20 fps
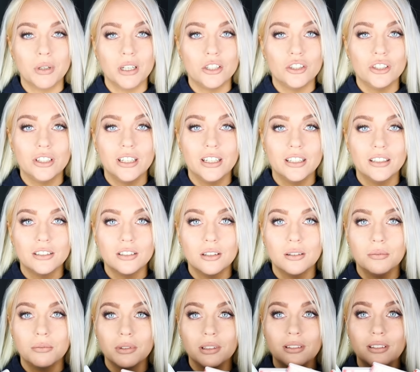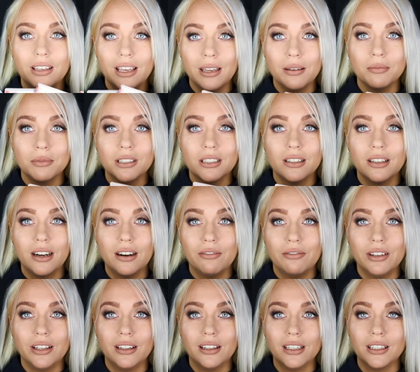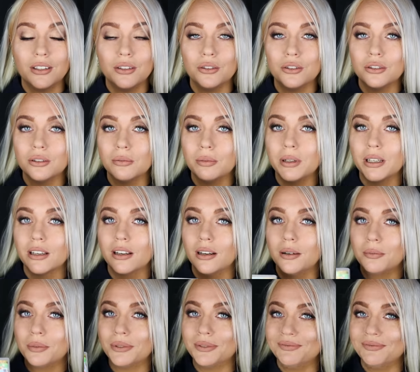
mentioning some games that I feel like you should pick up?